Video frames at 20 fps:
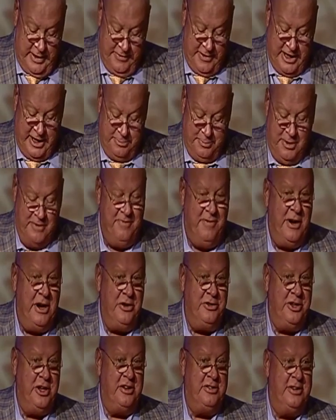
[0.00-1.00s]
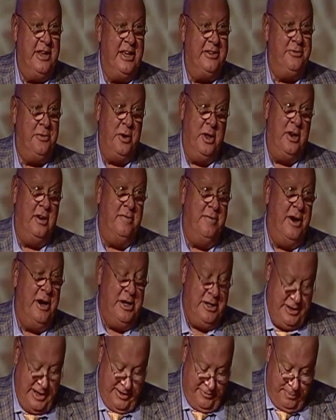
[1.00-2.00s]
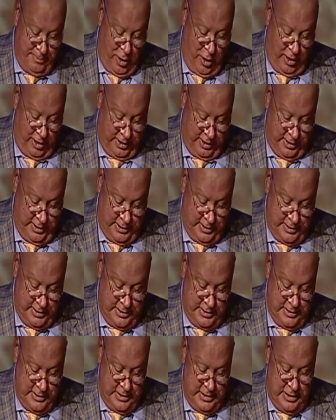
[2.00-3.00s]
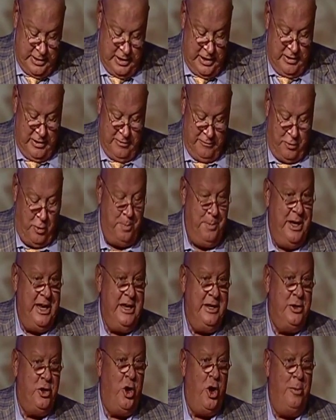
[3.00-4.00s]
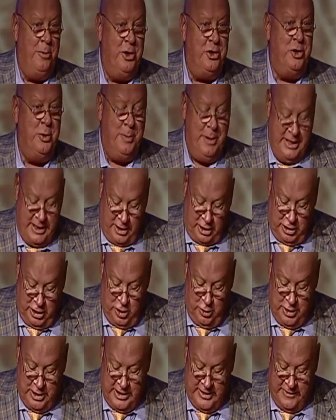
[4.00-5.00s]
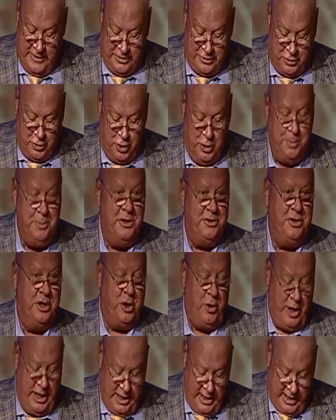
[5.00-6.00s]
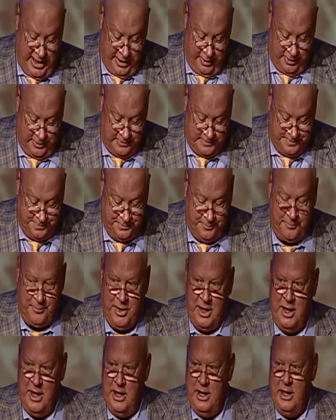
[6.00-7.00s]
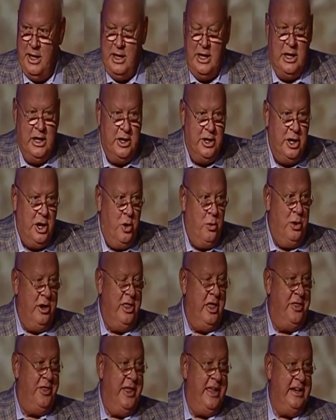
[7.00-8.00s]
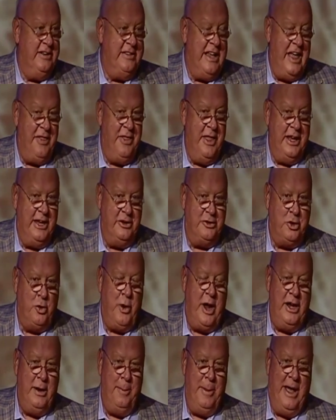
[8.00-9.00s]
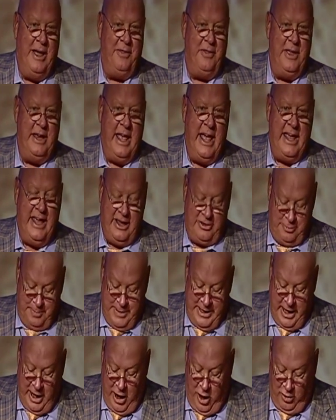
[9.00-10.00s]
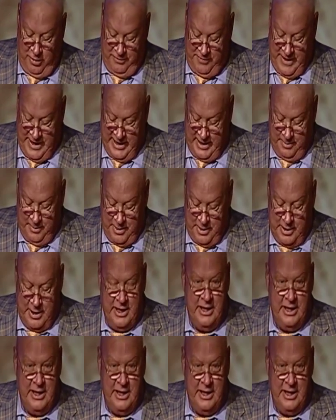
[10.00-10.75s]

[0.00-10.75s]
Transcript: that has been very successful in a very tough market. For Pete and Kermit to be included in this group is a great honor. You know, one of the things I think is great about the ASB Hall of Fame,